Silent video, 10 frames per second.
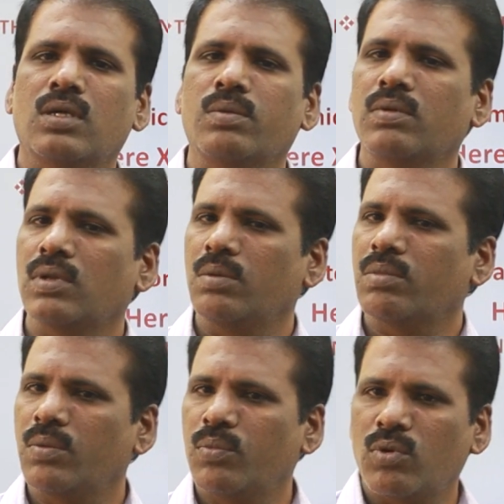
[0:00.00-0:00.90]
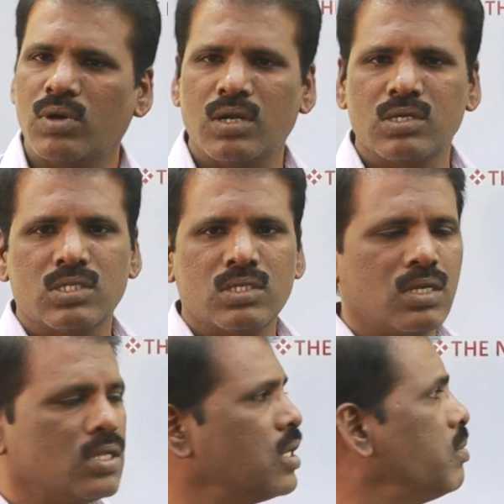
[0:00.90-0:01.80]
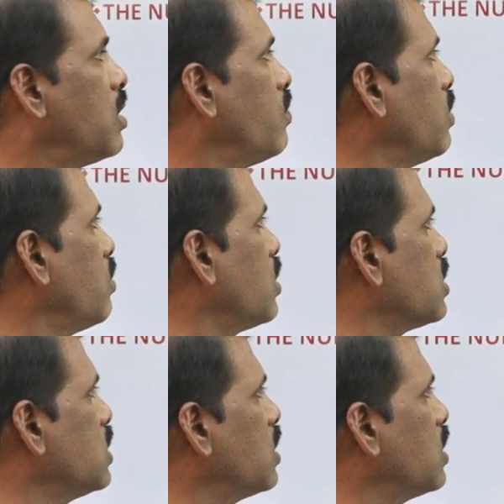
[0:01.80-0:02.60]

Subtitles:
The number of protons and the number of neutrons,